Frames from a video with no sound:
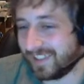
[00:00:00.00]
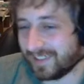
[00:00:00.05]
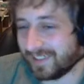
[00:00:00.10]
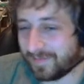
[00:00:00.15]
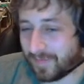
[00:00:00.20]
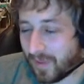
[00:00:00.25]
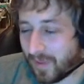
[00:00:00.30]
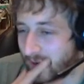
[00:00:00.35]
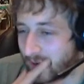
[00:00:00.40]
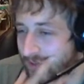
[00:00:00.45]

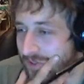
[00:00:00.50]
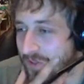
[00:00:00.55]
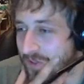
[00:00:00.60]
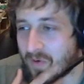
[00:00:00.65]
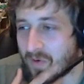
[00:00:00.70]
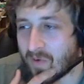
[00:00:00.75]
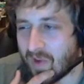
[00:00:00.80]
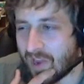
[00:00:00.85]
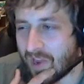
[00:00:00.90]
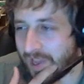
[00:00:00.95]

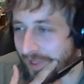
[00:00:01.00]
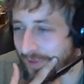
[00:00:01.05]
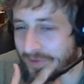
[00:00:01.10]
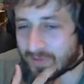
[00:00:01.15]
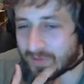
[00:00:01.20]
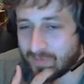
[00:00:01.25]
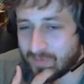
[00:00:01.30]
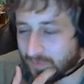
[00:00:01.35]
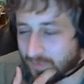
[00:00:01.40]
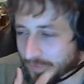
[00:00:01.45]
Also,
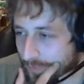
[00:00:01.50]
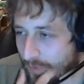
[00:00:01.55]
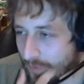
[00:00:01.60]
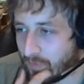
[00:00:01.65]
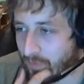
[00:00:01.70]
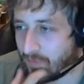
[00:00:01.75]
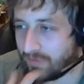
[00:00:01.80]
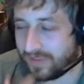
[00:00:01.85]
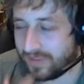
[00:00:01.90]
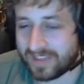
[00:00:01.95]
Alu, I'm gonna
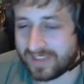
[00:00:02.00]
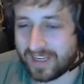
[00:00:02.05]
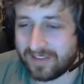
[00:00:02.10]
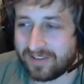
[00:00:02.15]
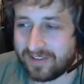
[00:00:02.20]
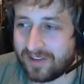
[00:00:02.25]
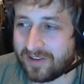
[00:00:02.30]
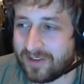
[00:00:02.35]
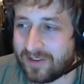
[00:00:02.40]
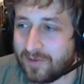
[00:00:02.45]
put this out
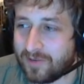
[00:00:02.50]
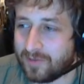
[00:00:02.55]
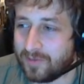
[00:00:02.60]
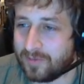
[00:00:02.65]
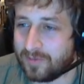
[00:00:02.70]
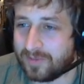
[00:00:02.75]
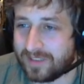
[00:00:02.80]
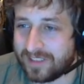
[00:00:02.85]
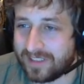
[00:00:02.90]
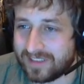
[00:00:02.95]
there.
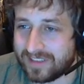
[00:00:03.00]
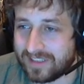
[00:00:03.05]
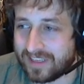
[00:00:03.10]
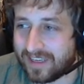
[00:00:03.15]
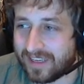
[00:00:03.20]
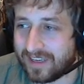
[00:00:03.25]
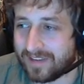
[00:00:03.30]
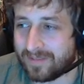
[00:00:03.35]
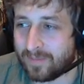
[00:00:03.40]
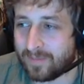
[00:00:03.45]
You need to
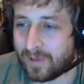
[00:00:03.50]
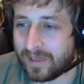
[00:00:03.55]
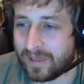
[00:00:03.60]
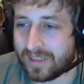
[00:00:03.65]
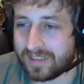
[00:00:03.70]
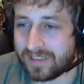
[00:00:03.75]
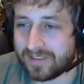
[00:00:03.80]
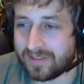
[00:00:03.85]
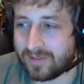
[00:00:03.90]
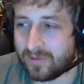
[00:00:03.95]
get
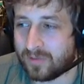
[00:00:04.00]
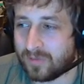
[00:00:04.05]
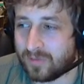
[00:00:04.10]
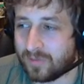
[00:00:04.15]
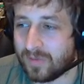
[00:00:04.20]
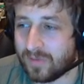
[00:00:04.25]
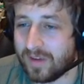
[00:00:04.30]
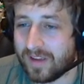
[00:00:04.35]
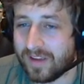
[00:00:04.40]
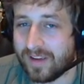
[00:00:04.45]
White
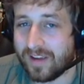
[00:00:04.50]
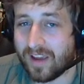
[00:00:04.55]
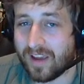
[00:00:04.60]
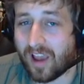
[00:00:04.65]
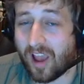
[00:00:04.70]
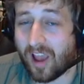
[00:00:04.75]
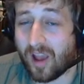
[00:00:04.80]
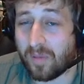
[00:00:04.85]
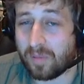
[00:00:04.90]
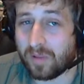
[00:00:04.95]
to
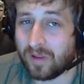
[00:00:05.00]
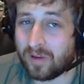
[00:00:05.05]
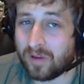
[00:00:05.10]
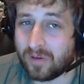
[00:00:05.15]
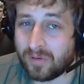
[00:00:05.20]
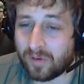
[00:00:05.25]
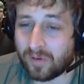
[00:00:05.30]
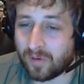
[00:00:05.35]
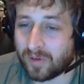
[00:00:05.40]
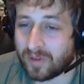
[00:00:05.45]

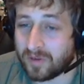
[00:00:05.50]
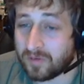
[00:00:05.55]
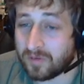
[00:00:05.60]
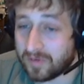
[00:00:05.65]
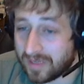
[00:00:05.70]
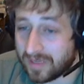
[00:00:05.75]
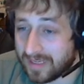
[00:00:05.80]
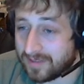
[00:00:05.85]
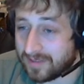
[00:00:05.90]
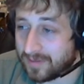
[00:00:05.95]
upload, or you
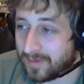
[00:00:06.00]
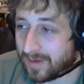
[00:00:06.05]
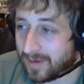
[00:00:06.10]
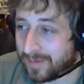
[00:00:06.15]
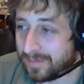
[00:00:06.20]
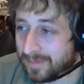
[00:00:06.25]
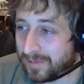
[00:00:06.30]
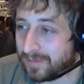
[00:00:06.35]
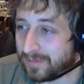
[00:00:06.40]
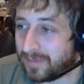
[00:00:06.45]
need to
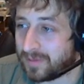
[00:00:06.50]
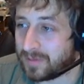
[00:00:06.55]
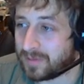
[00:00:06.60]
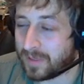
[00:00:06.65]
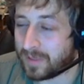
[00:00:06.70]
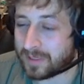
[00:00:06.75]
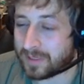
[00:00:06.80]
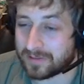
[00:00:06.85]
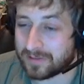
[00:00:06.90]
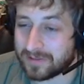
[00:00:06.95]
upload those
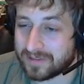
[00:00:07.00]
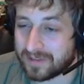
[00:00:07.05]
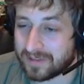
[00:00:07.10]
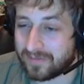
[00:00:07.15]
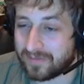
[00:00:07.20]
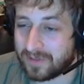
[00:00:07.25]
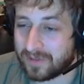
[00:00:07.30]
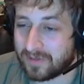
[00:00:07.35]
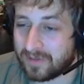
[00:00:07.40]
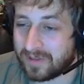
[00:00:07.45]
pictures
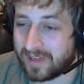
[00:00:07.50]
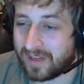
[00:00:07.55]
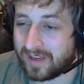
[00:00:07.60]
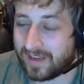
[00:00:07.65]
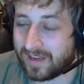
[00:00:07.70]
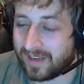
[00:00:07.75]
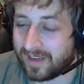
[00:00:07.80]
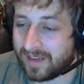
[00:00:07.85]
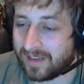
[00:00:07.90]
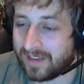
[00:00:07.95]
of you and
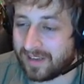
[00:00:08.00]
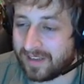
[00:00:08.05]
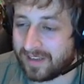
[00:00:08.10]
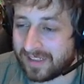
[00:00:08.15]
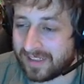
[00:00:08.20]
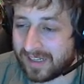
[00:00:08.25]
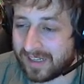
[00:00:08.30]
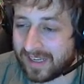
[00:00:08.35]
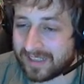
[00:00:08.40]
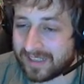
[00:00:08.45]
I
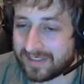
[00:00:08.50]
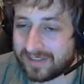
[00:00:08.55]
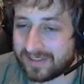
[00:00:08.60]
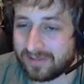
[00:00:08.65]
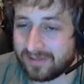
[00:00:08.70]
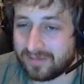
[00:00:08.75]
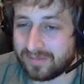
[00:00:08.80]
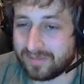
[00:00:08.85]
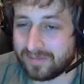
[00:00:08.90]
in costume.